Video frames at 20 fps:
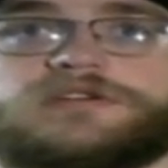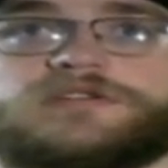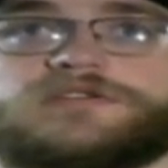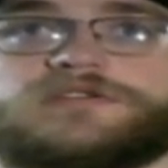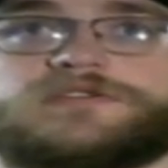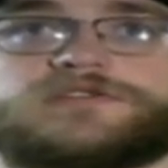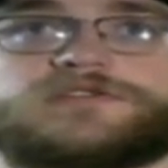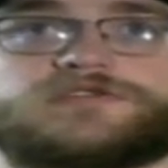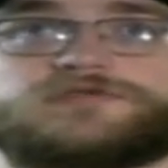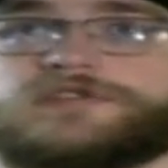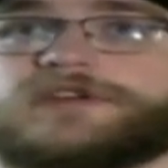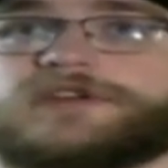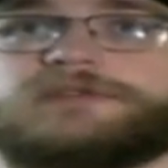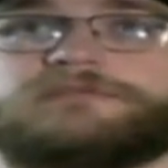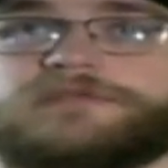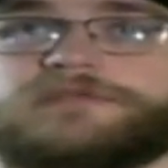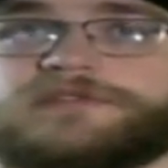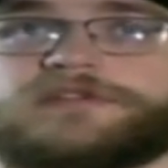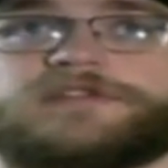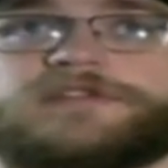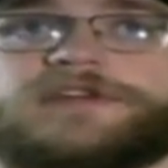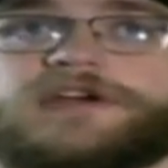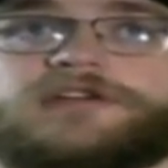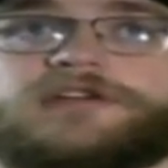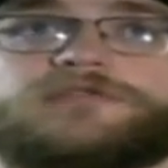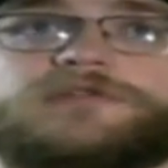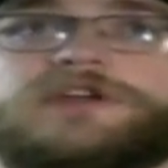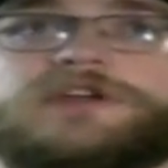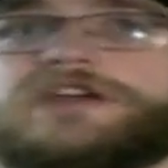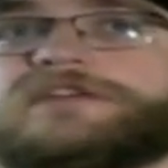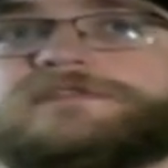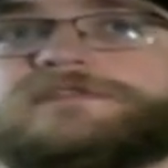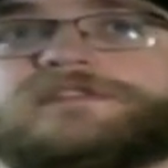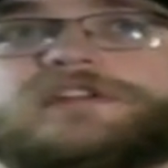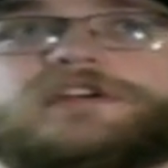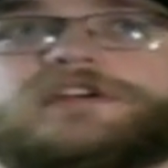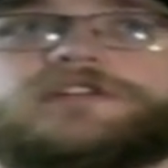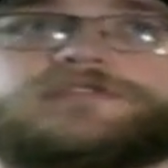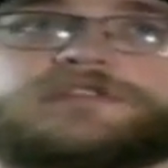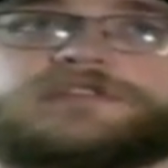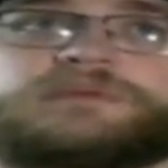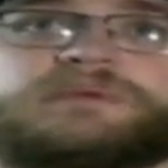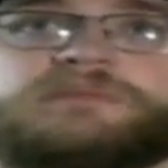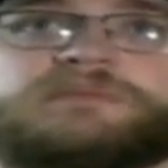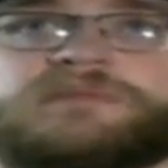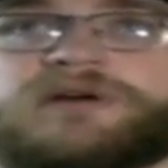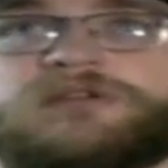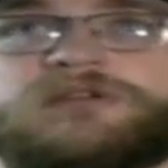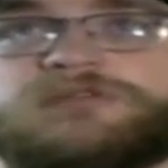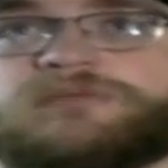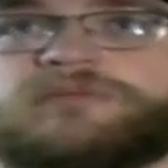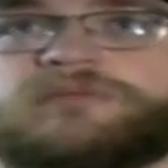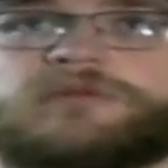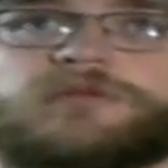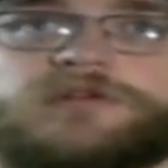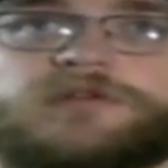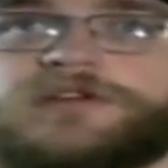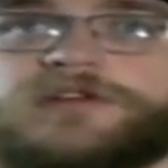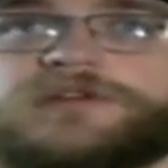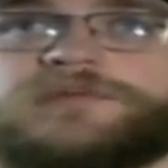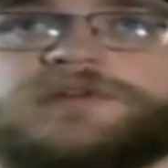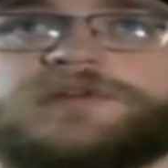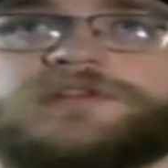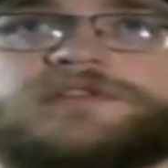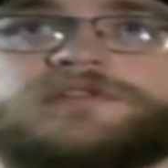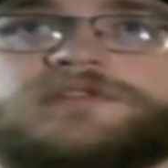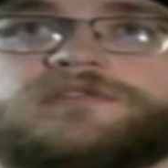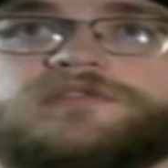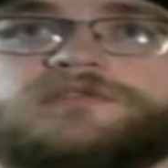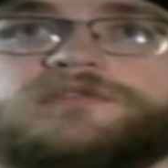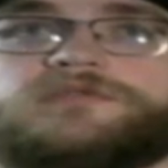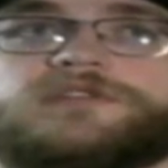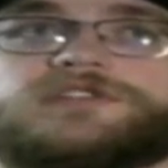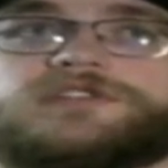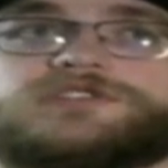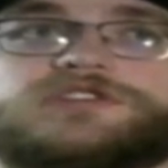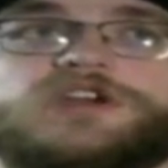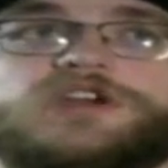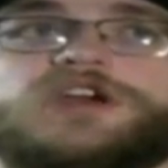stricken with all that grief, and I also had my mom's memorial I went to, which